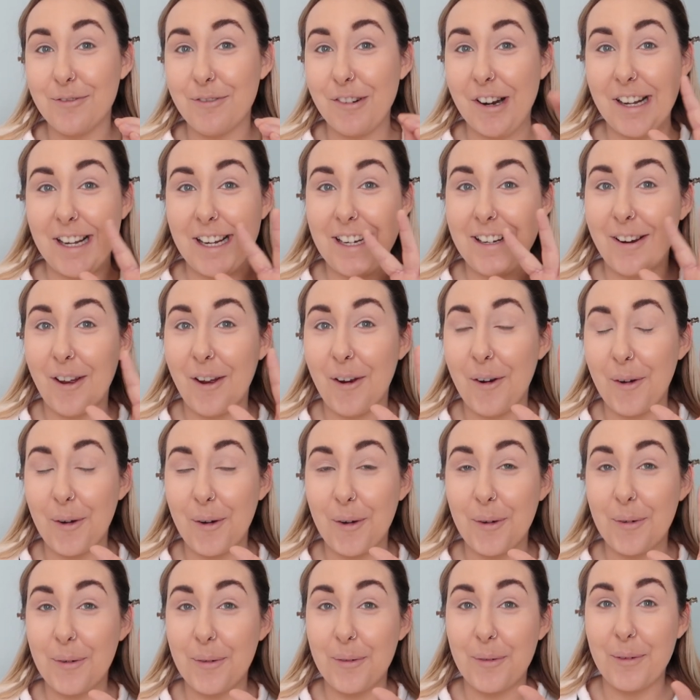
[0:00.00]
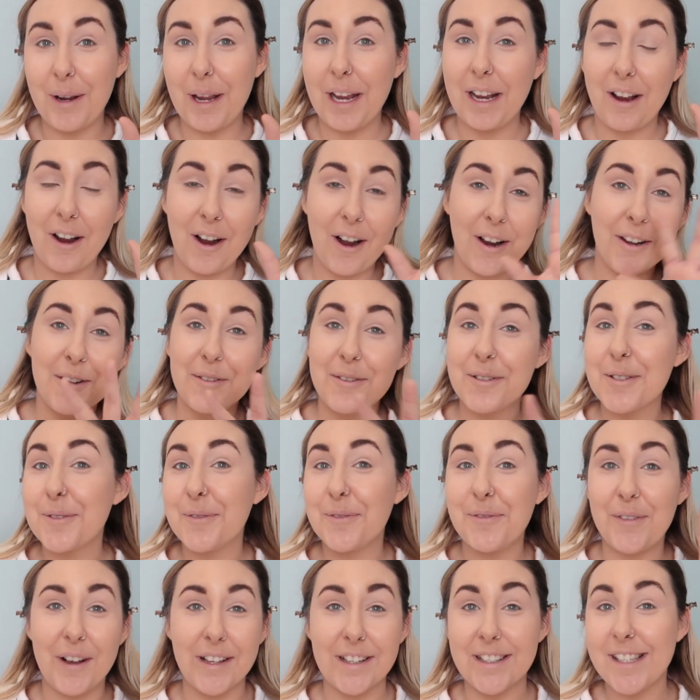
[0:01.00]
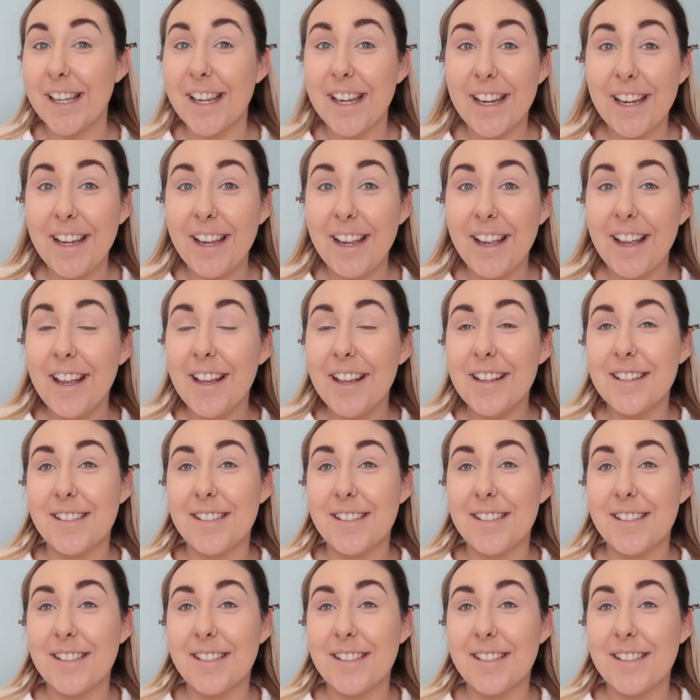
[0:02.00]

really know, it kind of was fuzzy,